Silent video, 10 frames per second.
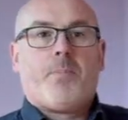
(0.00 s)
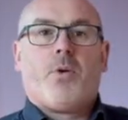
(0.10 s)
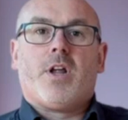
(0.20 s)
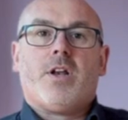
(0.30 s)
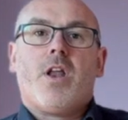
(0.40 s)
to
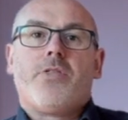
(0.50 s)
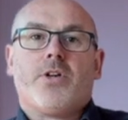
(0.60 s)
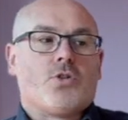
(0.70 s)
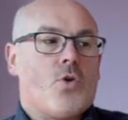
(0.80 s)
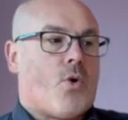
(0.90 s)
put another
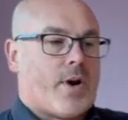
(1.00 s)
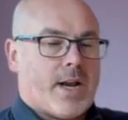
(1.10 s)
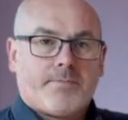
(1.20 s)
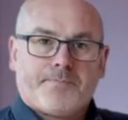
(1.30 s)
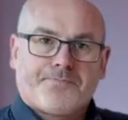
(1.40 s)
door
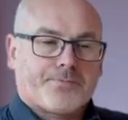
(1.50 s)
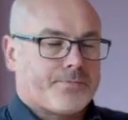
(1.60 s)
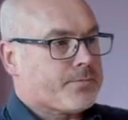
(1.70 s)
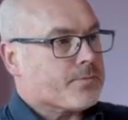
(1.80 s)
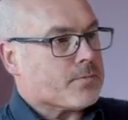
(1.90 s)
in,
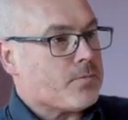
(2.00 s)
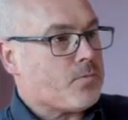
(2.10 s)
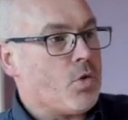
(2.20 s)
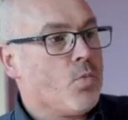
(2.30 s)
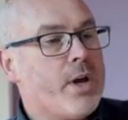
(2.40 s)

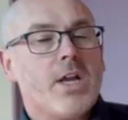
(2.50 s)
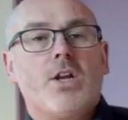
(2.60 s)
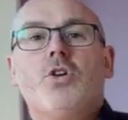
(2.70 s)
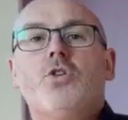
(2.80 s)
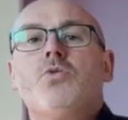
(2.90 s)
we're
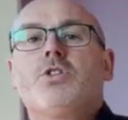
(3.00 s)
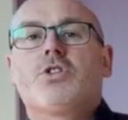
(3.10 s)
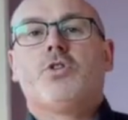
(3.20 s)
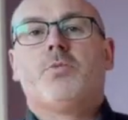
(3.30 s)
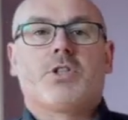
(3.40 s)
going to lose
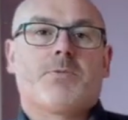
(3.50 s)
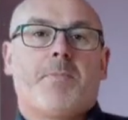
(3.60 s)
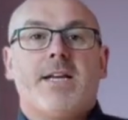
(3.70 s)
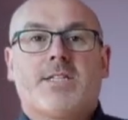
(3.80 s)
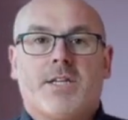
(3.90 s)
too much
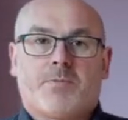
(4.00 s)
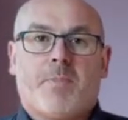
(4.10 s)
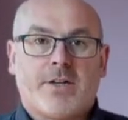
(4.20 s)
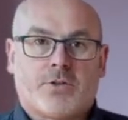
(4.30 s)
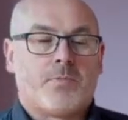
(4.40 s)
space in this
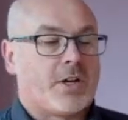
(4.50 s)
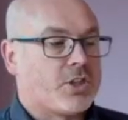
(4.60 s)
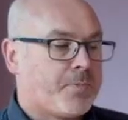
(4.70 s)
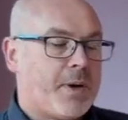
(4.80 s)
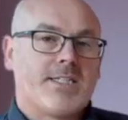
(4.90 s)
bedroom by
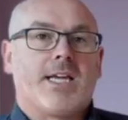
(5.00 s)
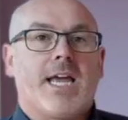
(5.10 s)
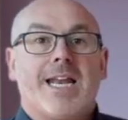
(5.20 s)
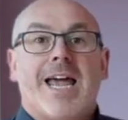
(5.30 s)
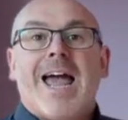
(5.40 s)
splitting
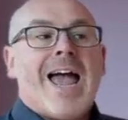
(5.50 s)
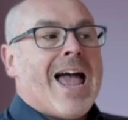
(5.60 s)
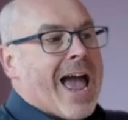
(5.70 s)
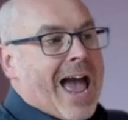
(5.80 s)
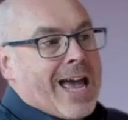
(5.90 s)
it
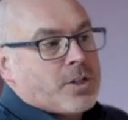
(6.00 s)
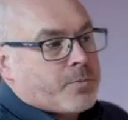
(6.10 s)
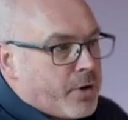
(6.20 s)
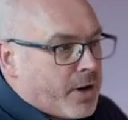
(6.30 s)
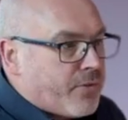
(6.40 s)
and
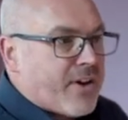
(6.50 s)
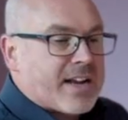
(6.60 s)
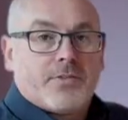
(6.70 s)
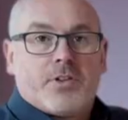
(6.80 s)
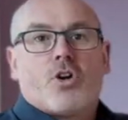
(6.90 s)
put in
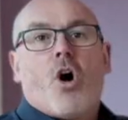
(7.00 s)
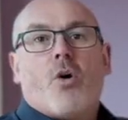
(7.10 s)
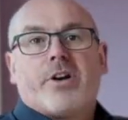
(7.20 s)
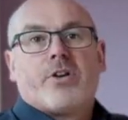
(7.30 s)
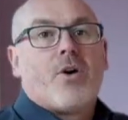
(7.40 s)
effectively the
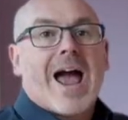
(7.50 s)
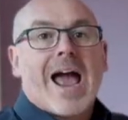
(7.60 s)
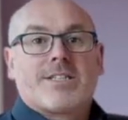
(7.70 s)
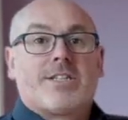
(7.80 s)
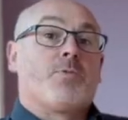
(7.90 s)
corridor or
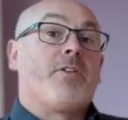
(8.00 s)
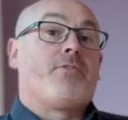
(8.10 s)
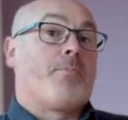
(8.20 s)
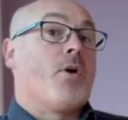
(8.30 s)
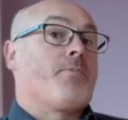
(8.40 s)
accessway
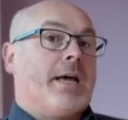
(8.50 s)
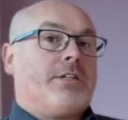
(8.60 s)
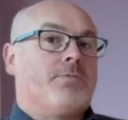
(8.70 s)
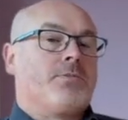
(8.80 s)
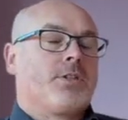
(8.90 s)
for both
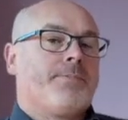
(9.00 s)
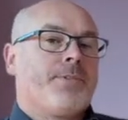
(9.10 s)
bedrooms.